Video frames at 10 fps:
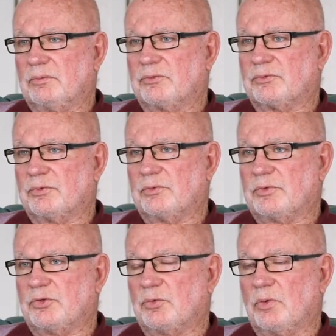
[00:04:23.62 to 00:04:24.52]
through
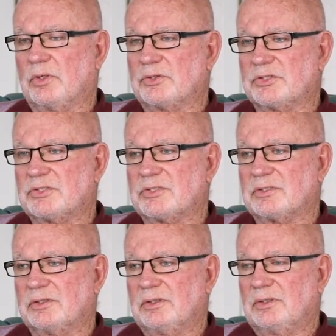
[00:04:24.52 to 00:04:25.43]
the
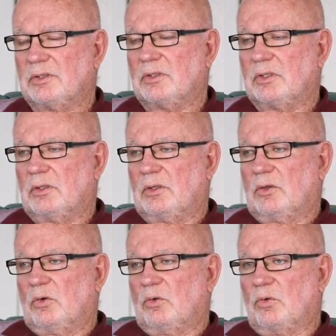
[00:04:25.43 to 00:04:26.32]
neurologist
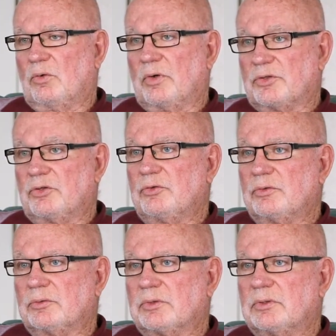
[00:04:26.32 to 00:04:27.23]
or I'd
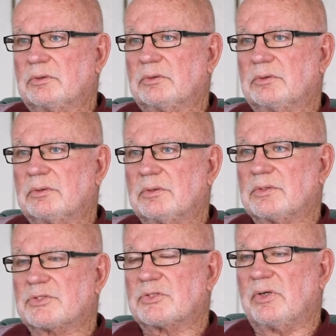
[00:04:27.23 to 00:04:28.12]
Googled,
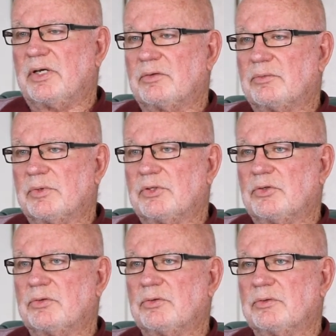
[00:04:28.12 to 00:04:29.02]
so I hadn't really
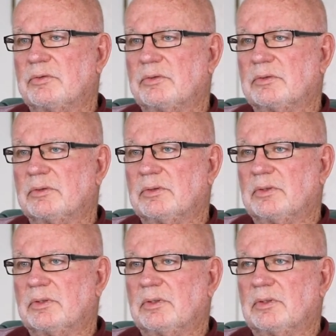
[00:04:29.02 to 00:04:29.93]
heard
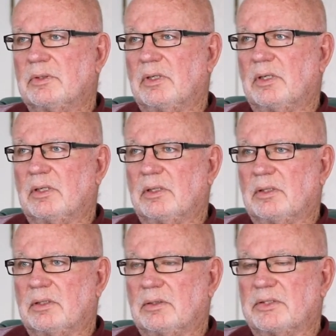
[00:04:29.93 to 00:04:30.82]

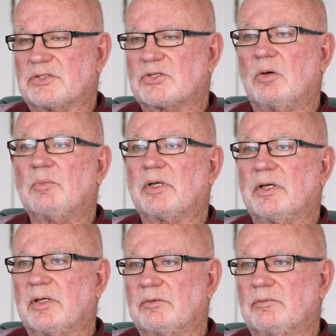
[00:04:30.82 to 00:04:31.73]
a less
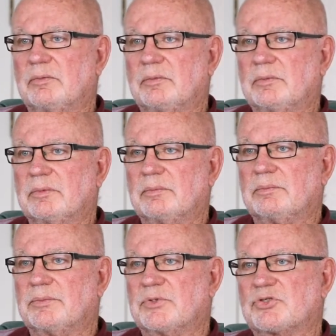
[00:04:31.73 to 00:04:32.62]
complicated
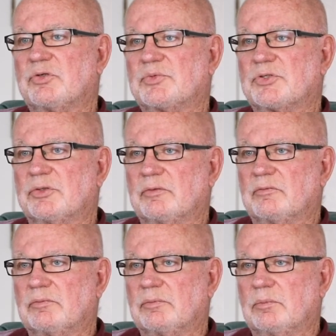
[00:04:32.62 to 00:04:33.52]
description
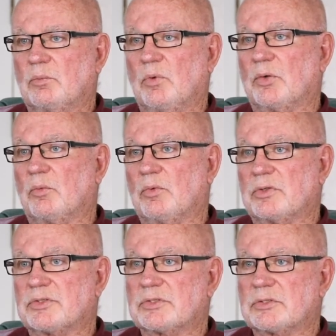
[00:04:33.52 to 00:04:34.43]
of what it
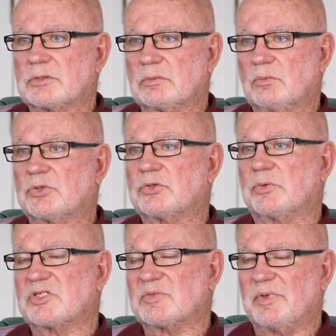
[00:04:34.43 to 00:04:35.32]
was, what
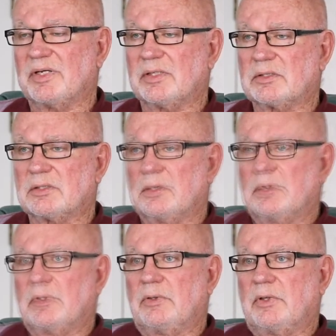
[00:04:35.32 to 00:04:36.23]
to expect,
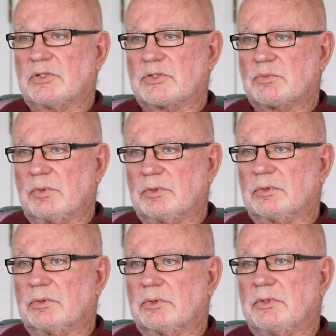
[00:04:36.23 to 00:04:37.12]
and that's what
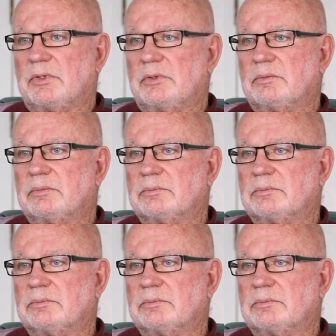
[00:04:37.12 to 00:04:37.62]
the